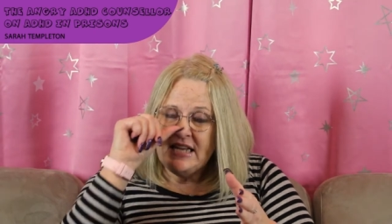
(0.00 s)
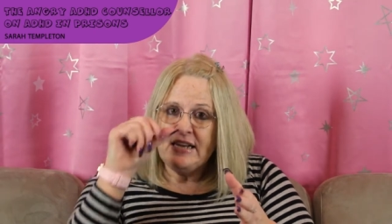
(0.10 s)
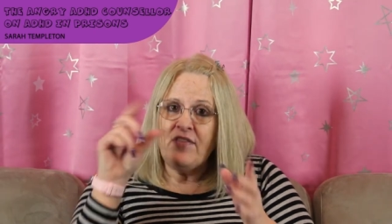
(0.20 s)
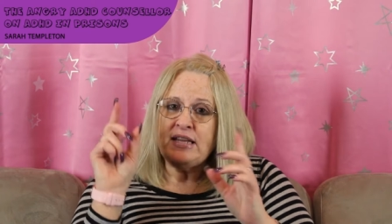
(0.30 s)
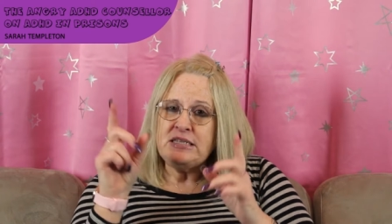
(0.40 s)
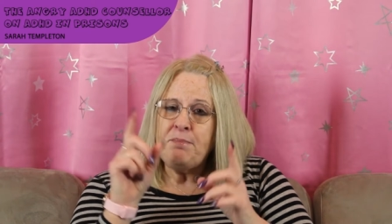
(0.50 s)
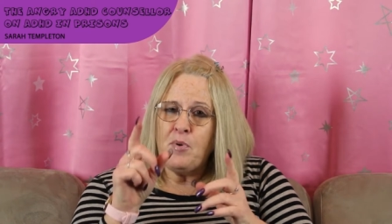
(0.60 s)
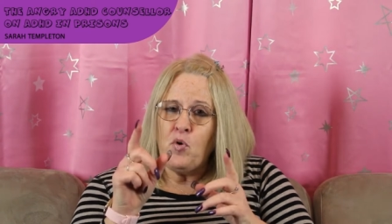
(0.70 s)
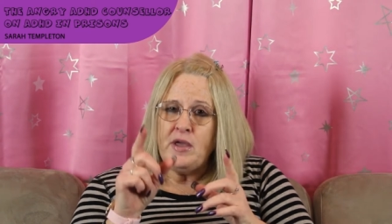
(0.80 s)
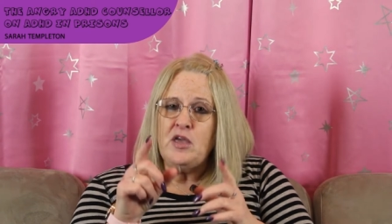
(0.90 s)
Now, that's a
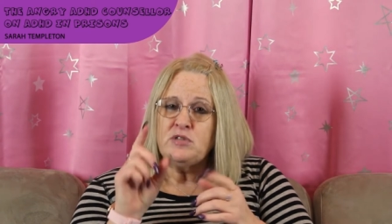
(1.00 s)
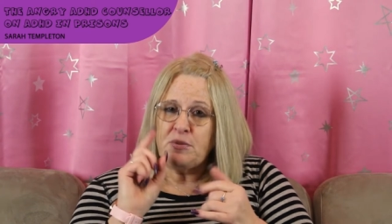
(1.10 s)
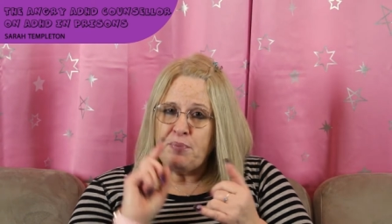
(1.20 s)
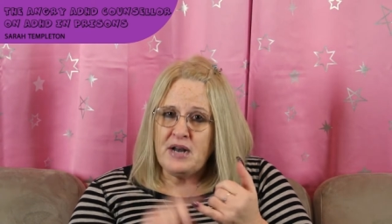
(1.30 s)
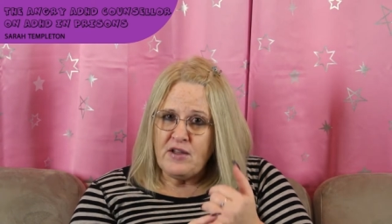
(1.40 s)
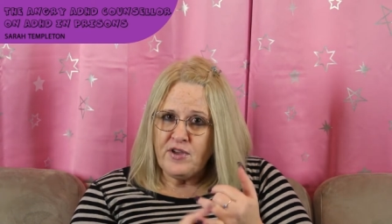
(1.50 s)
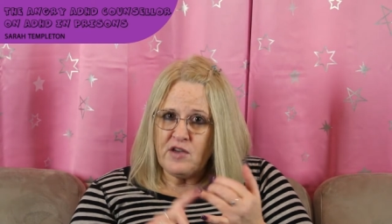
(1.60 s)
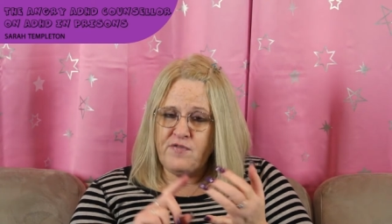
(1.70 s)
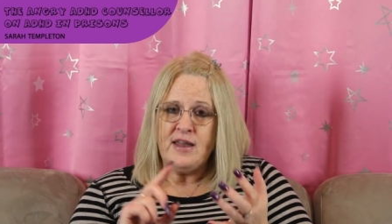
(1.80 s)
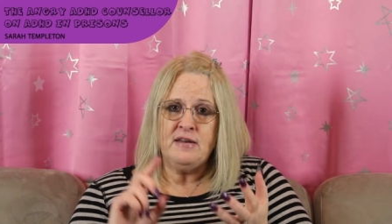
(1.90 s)
boy who is a
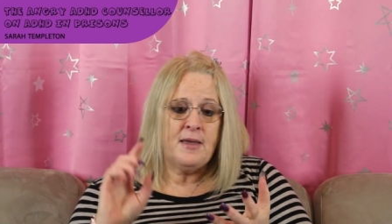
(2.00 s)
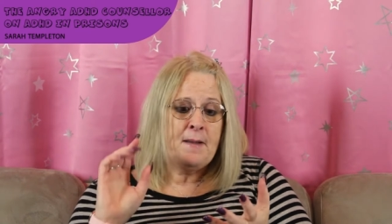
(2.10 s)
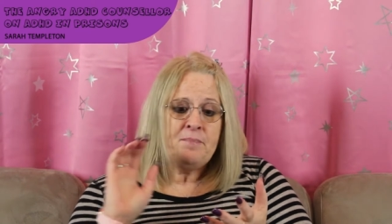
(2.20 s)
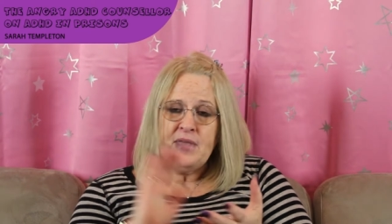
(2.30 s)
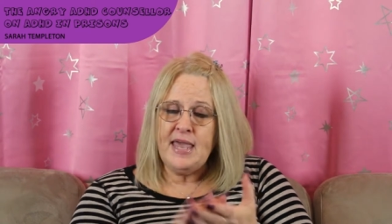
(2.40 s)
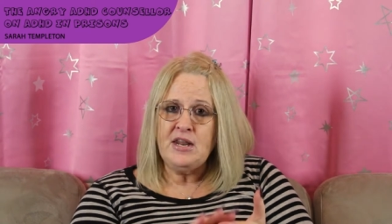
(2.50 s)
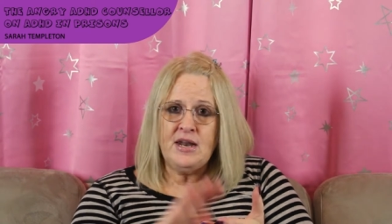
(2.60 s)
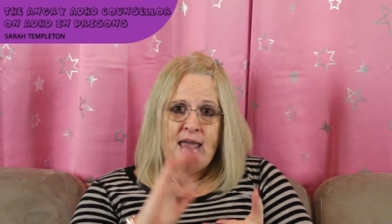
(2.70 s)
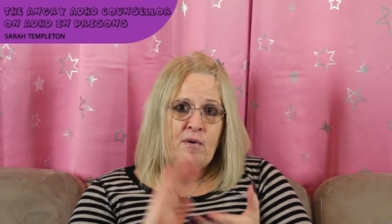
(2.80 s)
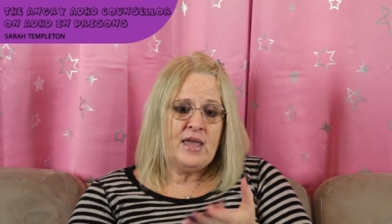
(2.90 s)
prolific offender, in
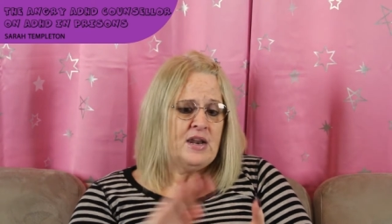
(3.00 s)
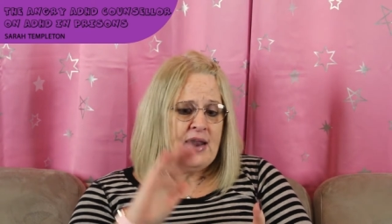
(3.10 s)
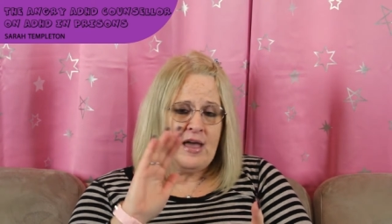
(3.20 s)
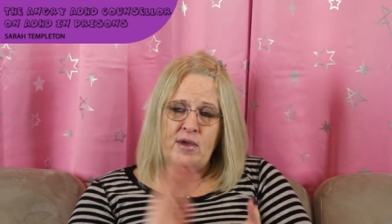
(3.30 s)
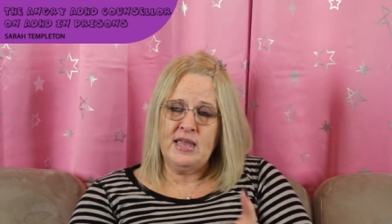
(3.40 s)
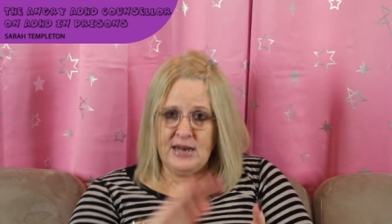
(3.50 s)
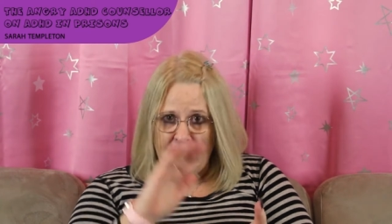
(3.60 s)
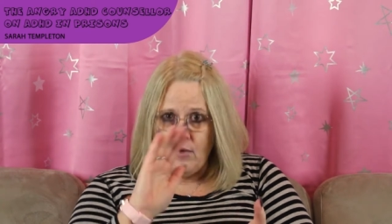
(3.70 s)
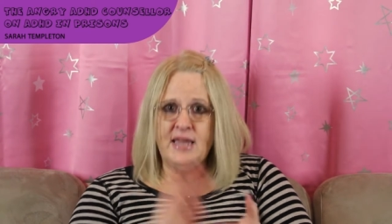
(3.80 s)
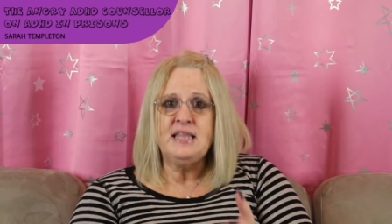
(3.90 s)
and out, in and out, in and
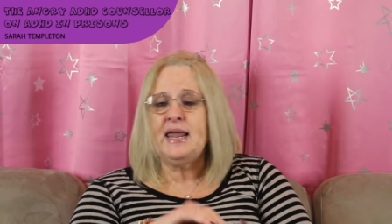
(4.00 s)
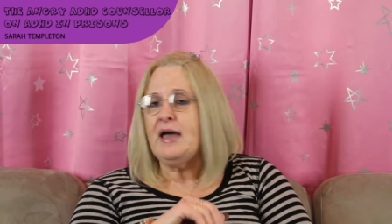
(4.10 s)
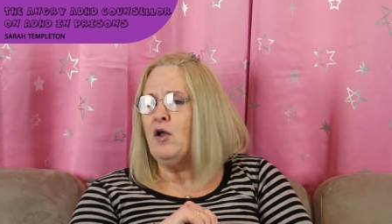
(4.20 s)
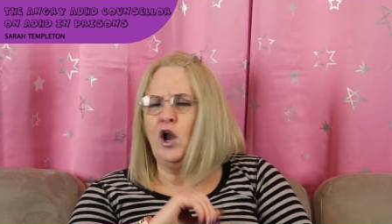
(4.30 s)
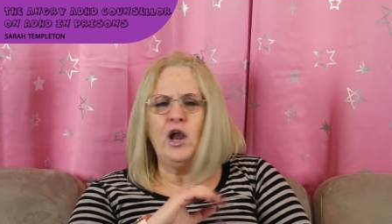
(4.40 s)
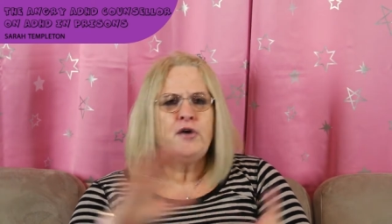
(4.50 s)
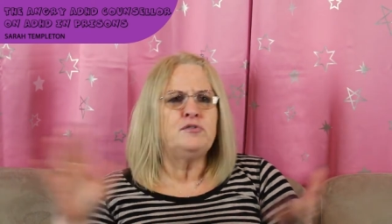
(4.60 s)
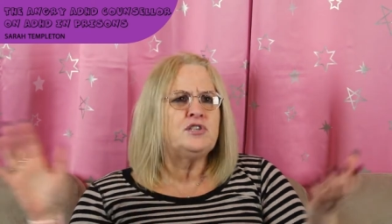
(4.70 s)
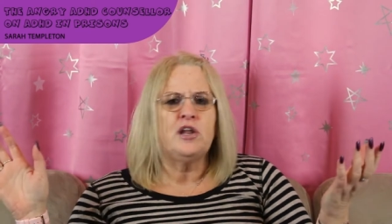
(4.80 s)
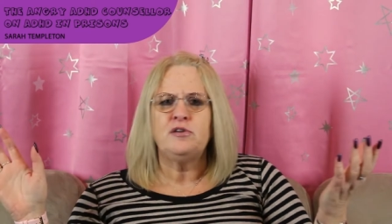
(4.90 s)
out, in and out,
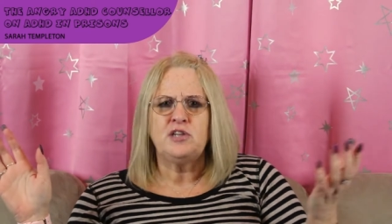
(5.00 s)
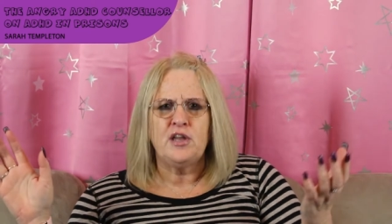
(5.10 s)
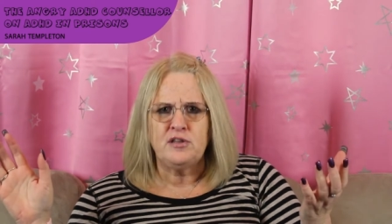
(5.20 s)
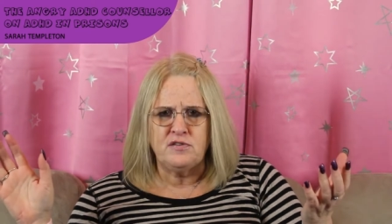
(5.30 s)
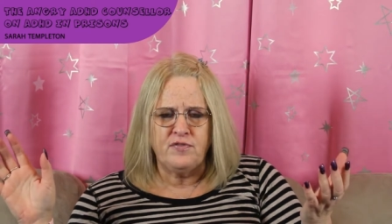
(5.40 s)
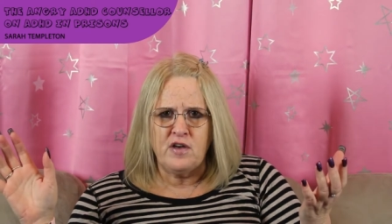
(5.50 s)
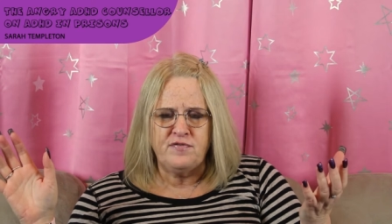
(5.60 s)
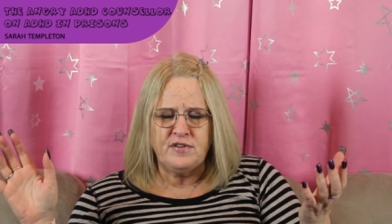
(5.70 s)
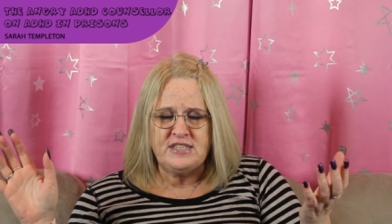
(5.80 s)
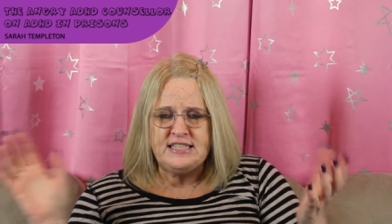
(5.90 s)
loads and loads and loads of,
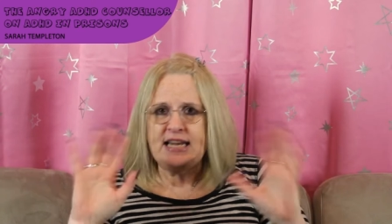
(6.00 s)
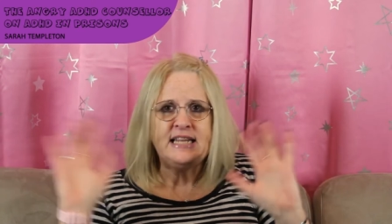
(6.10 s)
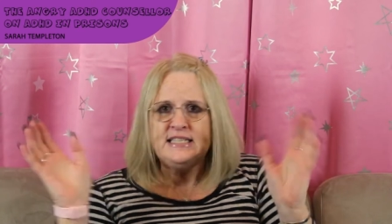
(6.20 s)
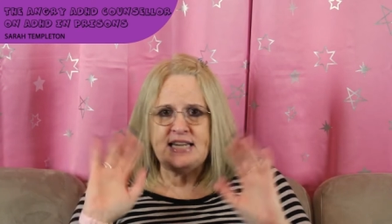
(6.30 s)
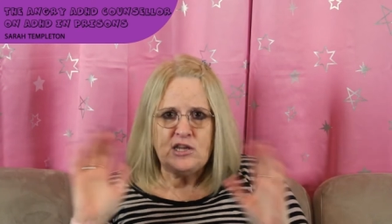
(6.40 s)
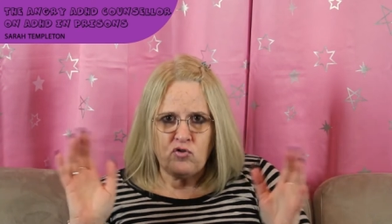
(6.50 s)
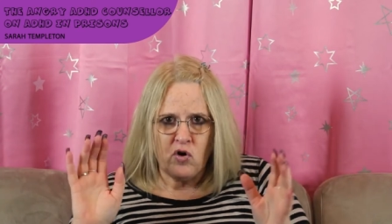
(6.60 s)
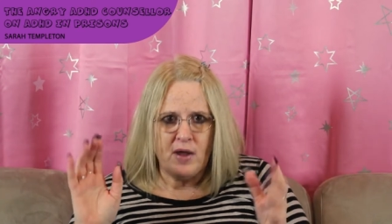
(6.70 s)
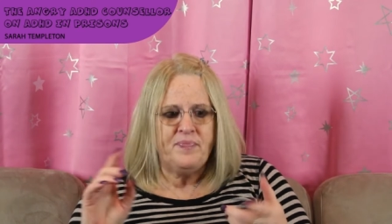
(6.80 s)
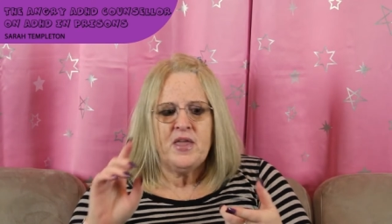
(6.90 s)
of, of silly, silly
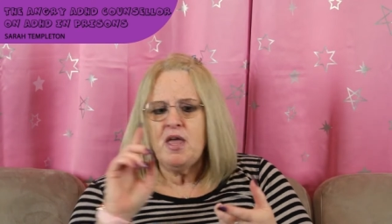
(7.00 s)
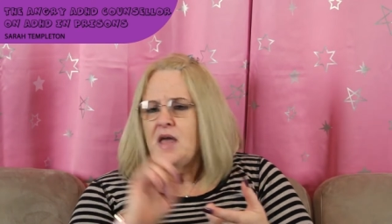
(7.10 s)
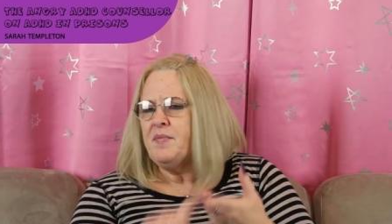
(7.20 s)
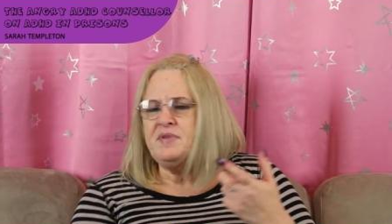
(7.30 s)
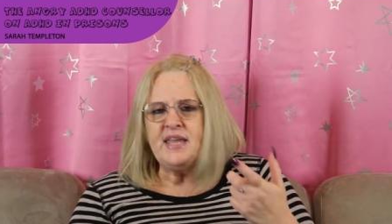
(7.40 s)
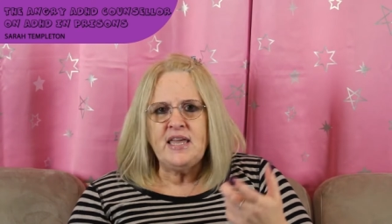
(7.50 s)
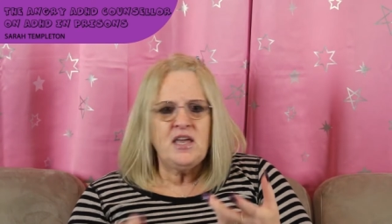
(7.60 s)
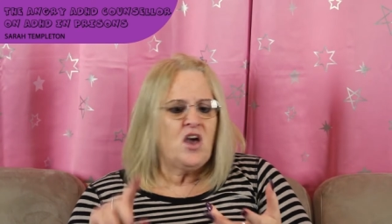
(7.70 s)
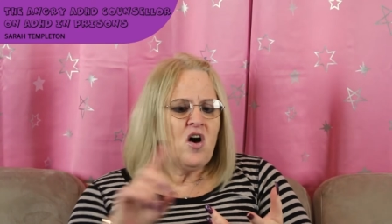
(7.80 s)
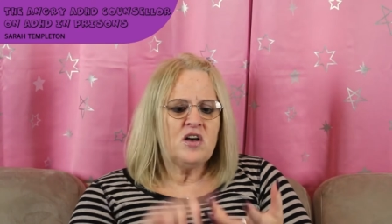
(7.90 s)
crime.
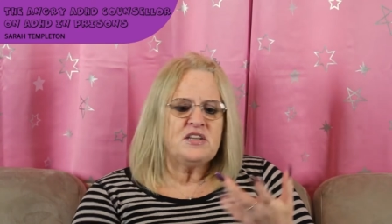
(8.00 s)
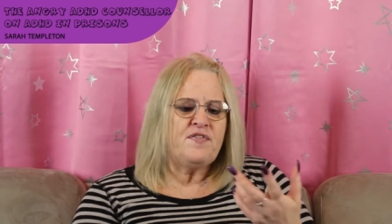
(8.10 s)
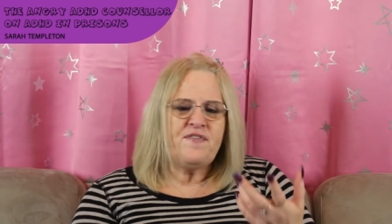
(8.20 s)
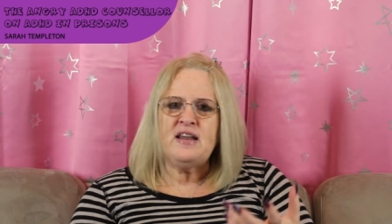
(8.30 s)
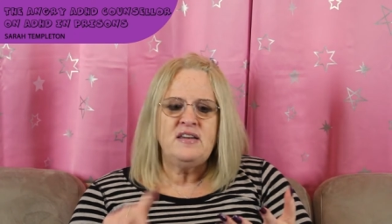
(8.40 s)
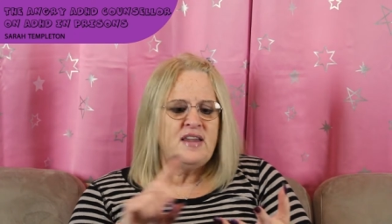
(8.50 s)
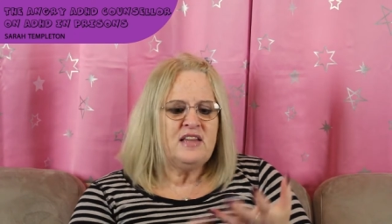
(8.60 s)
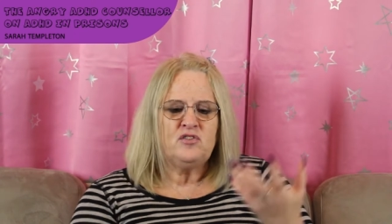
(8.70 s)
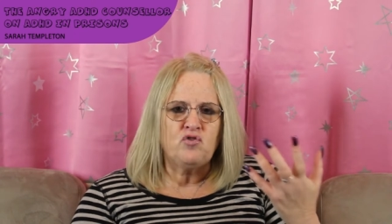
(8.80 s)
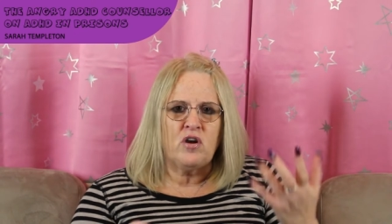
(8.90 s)
Nicking cars,
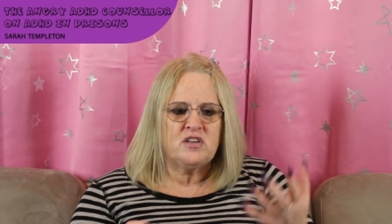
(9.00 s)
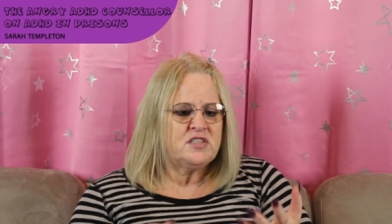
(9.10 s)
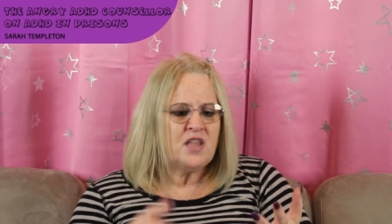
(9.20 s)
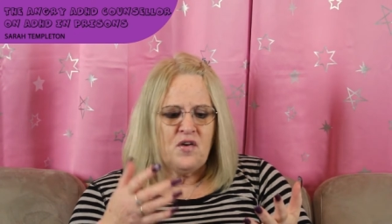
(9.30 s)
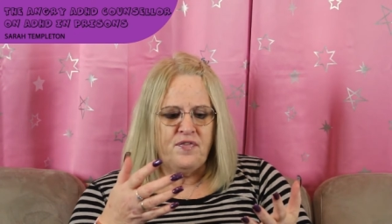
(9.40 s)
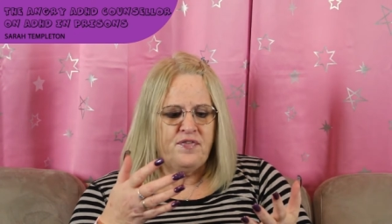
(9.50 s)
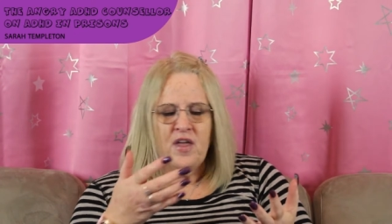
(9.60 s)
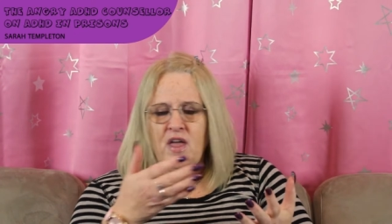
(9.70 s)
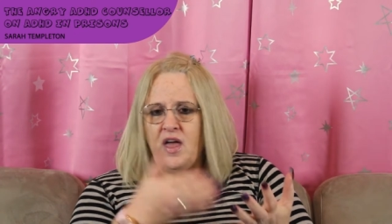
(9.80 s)
offending, drug stuff,